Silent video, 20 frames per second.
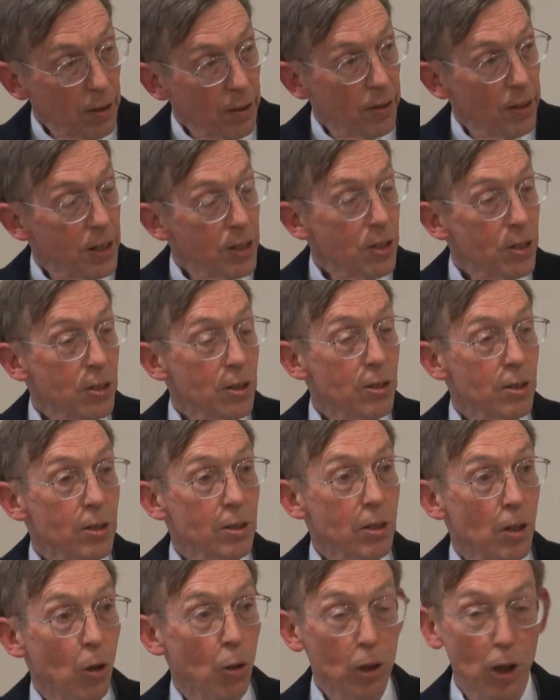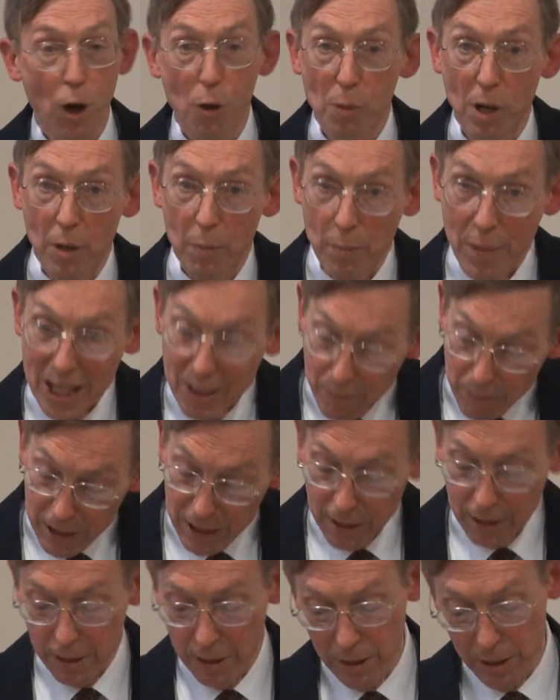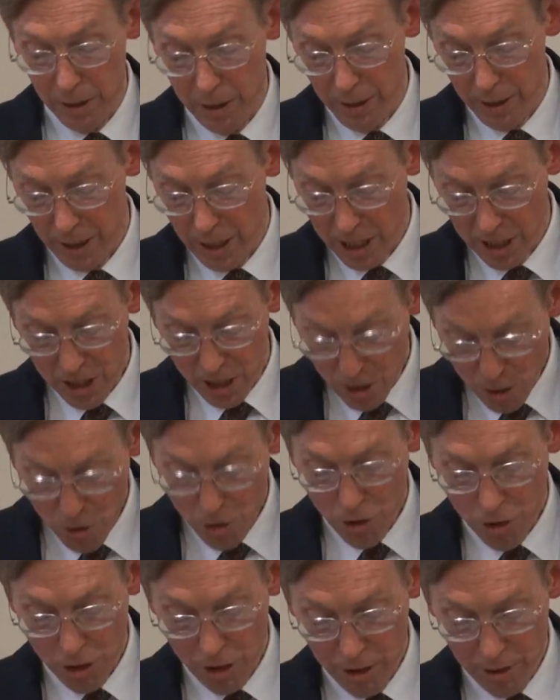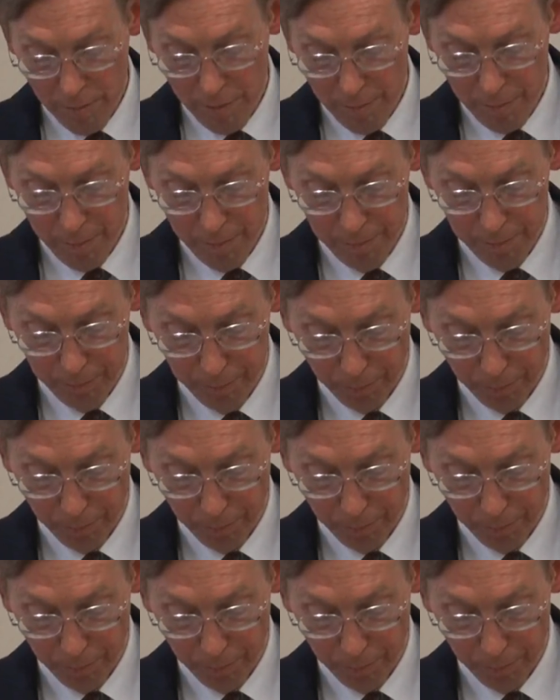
This Oklahoma amendment to the Constitution